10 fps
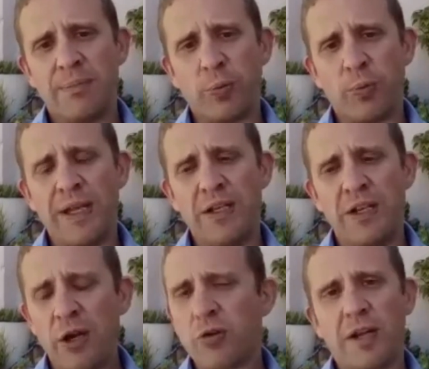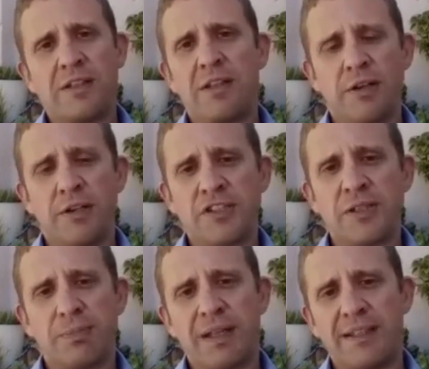but where no criteria is
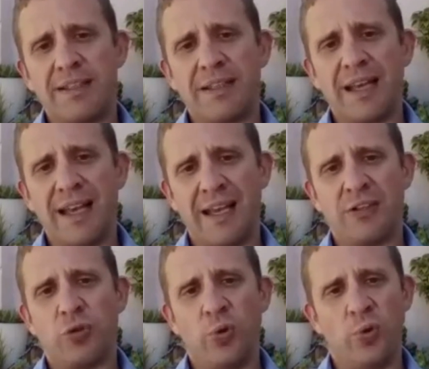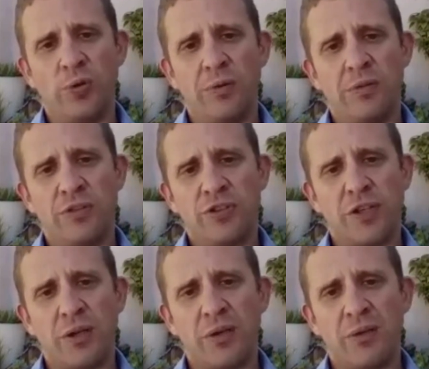stipulated at all.
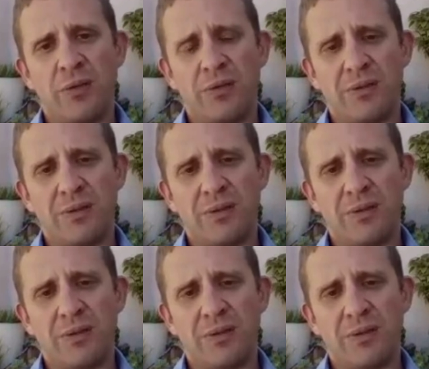So